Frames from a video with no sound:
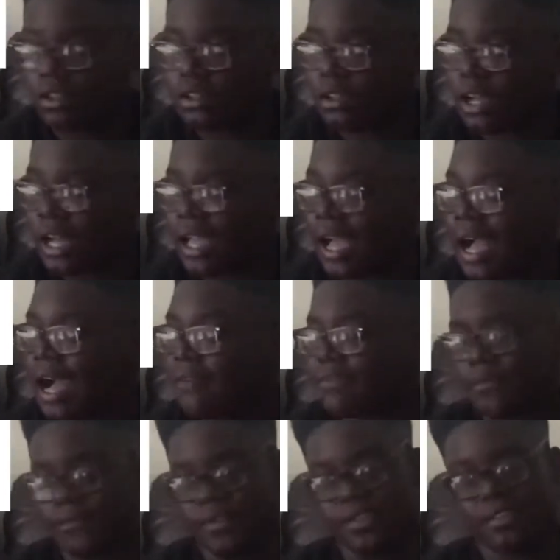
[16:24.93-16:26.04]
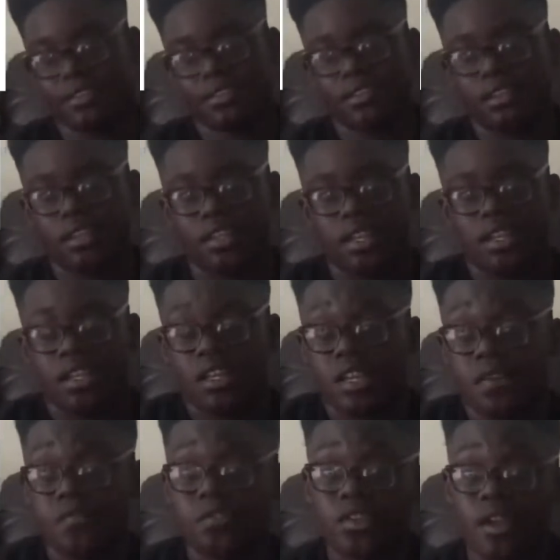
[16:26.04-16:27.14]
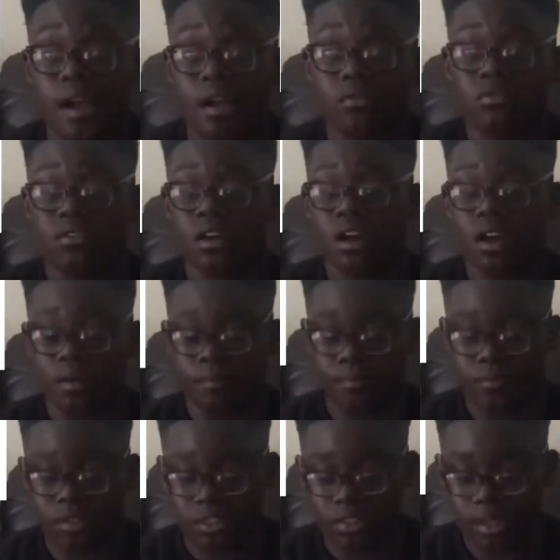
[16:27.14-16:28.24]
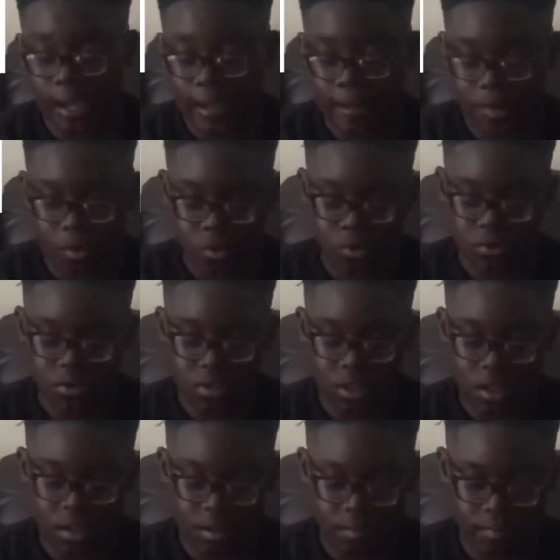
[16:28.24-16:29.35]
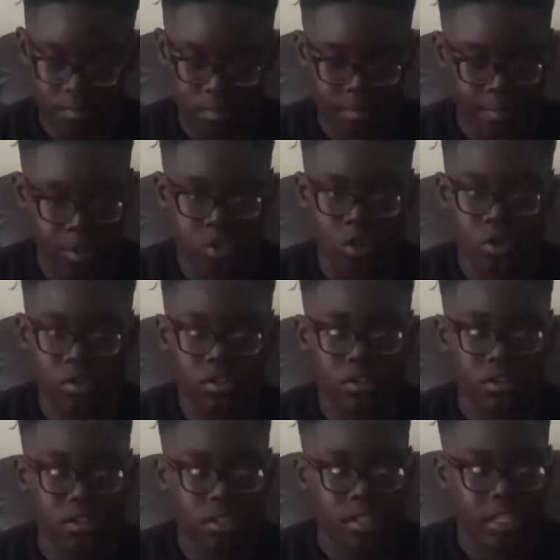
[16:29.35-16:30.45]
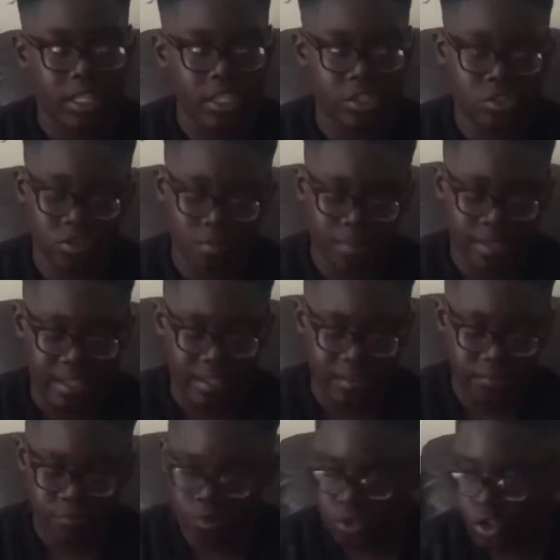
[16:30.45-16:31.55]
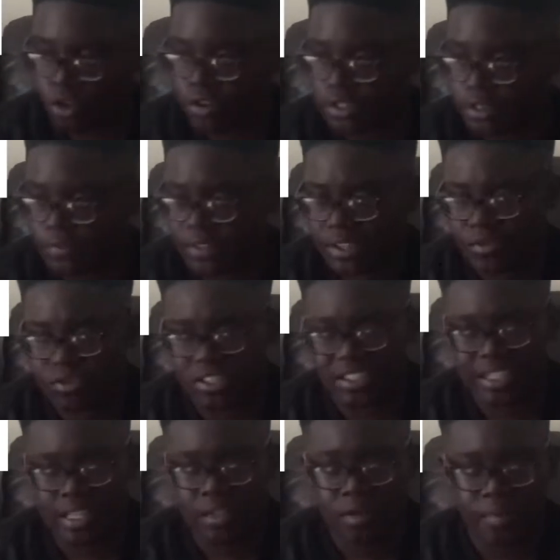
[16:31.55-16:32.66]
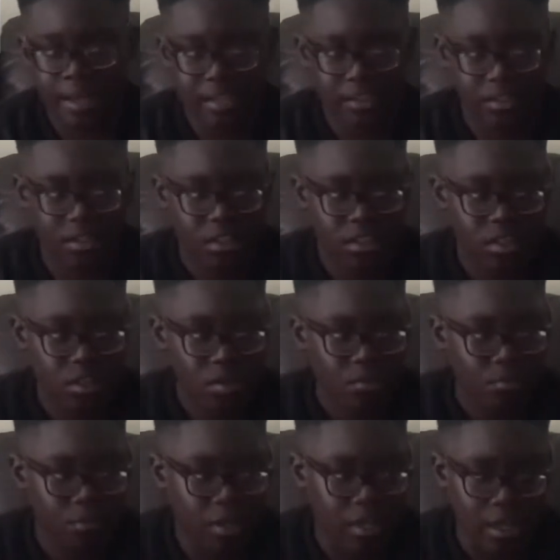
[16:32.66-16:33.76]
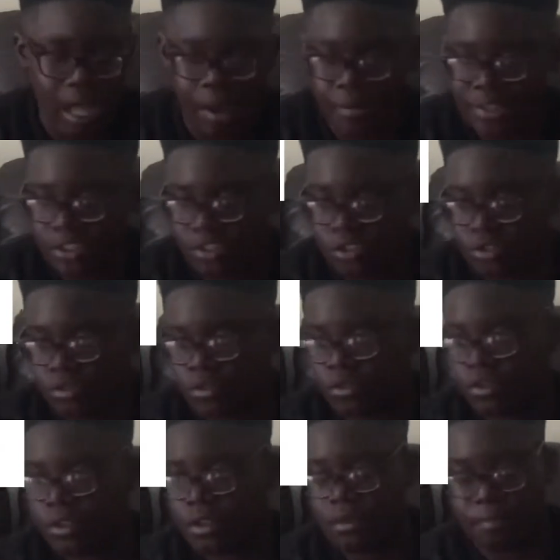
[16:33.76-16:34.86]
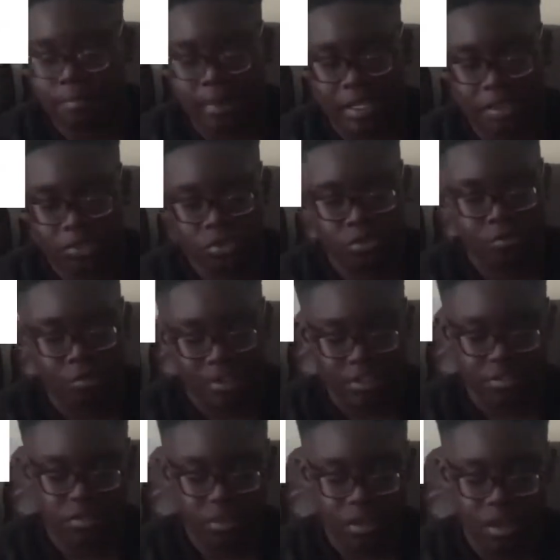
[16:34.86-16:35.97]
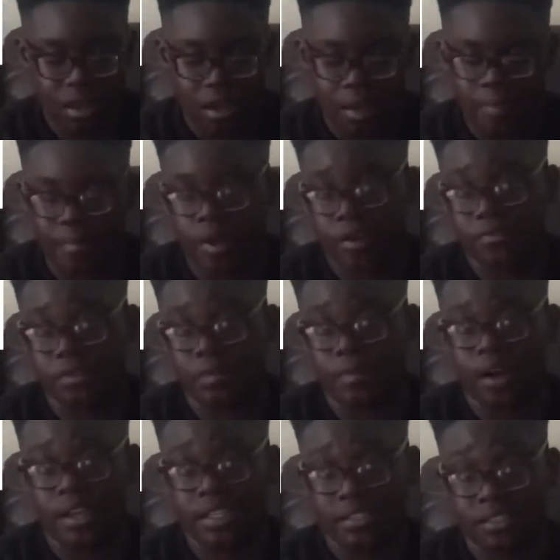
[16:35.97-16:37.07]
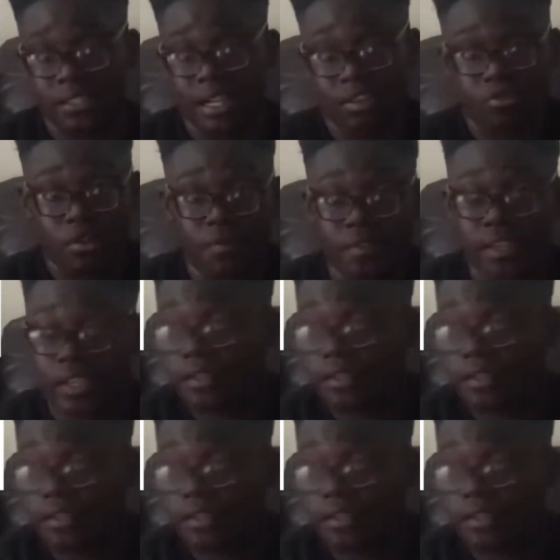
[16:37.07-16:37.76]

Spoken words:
I have, I think. If you count this guy called Basong, he used to play for Norwich. I think he was a centre back. I went to my two friends' birthday parties at Gravity,